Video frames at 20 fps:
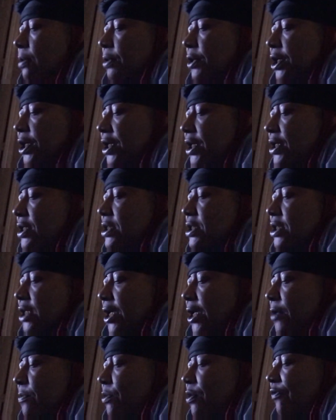Please
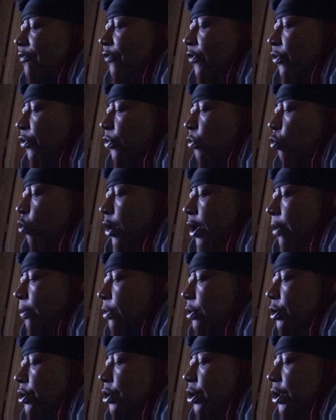save me, Fur Well,
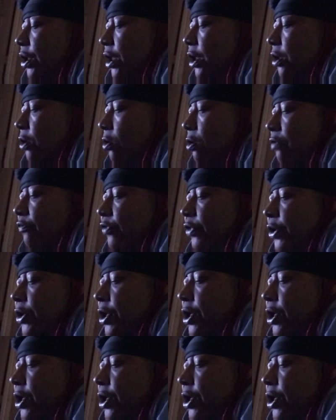looking at the office.